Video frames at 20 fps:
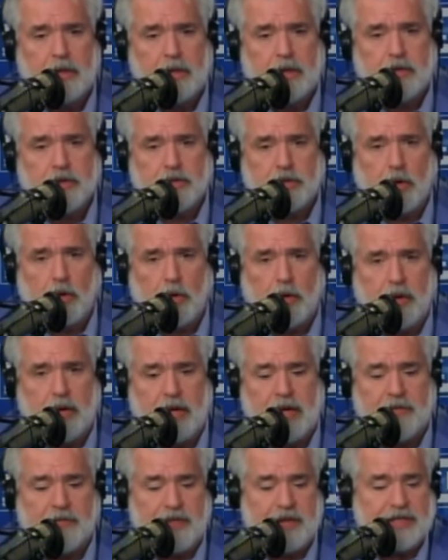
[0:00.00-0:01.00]
So
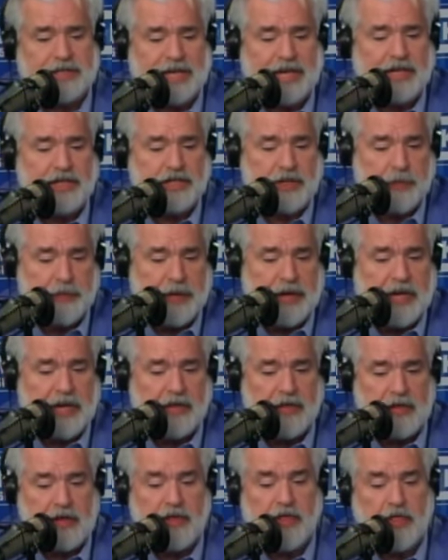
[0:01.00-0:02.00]
if this ends up
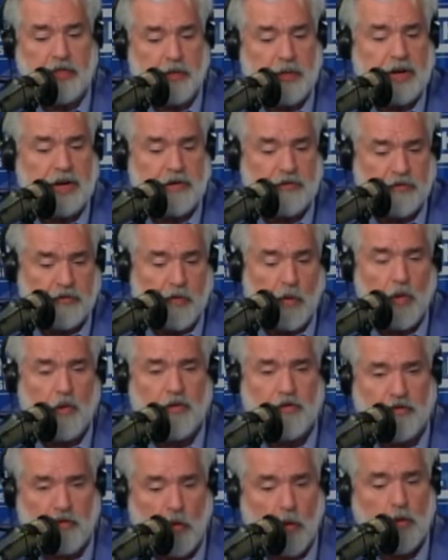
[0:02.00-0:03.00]
being the three and four,
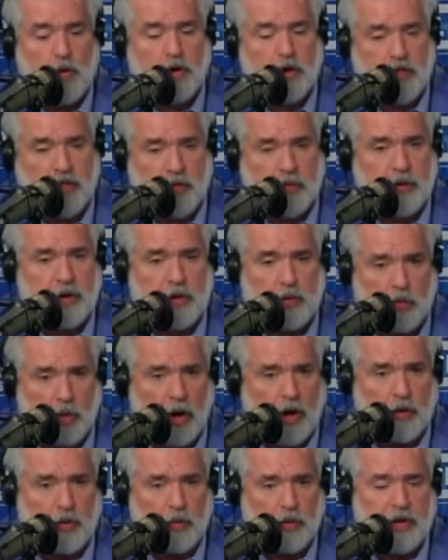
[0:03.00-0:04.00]
four and three
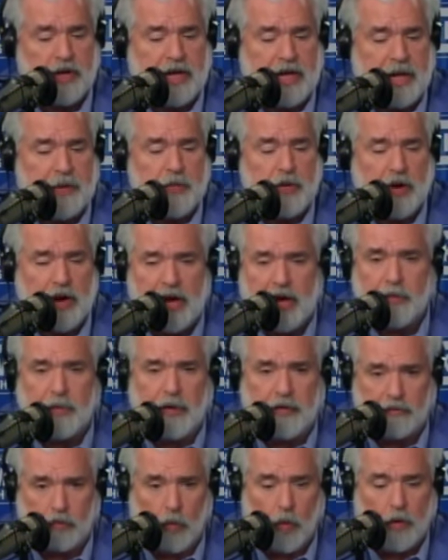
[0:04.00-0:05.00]
run where you keep your head
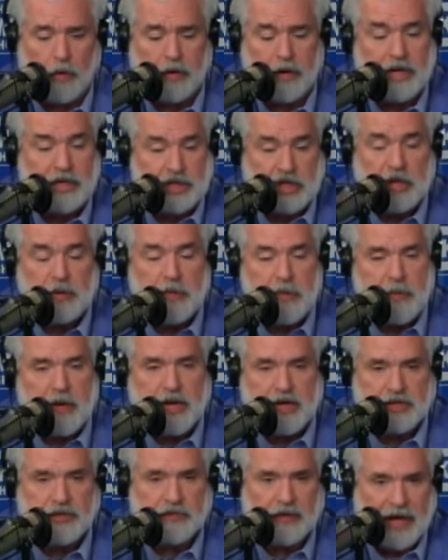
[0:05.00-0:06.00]
above water, it's going to be
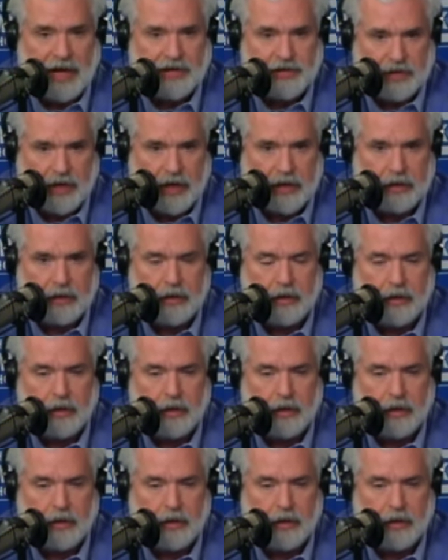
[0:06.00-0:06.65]
because of last night.